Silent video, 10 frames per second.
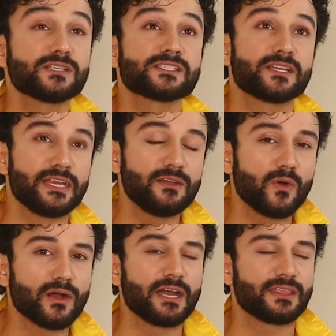her screen
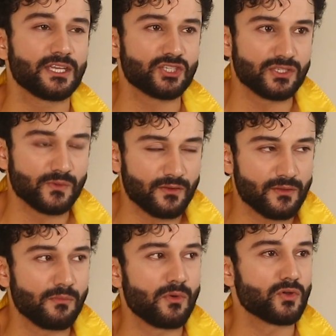work, I think she's one of
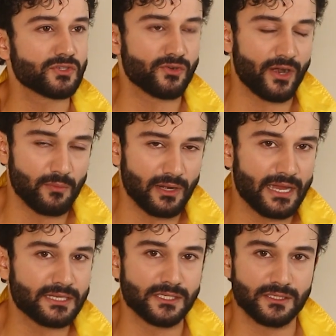the most credible
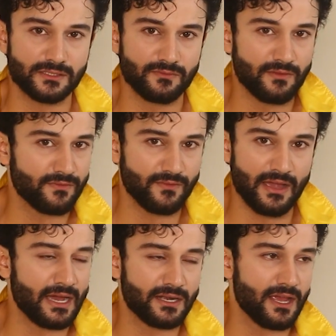actors we've
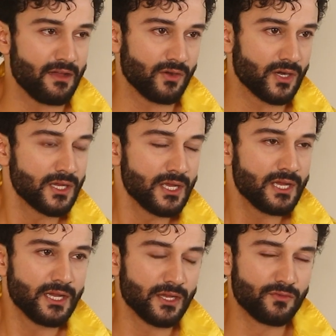had ever.
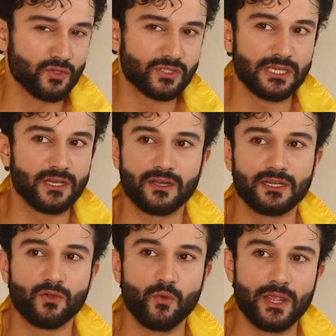If you see her
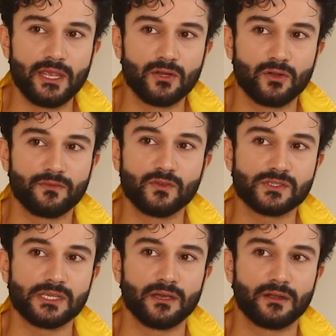in Queen or if you
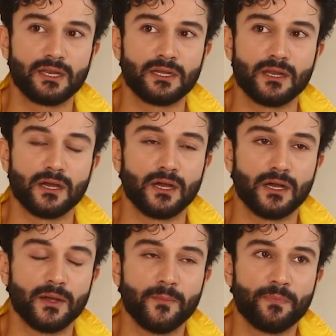see her in
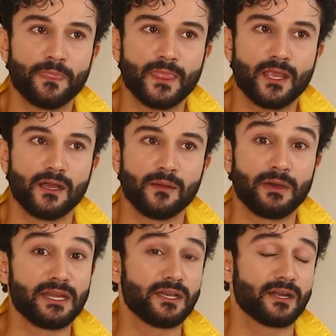um, uh,
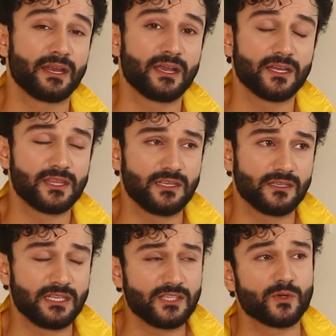Manikarnika, they,
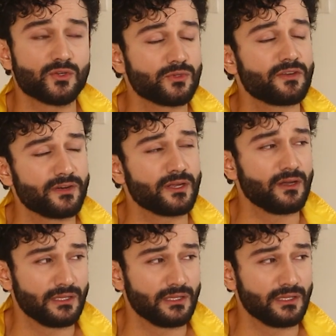mm. these were two different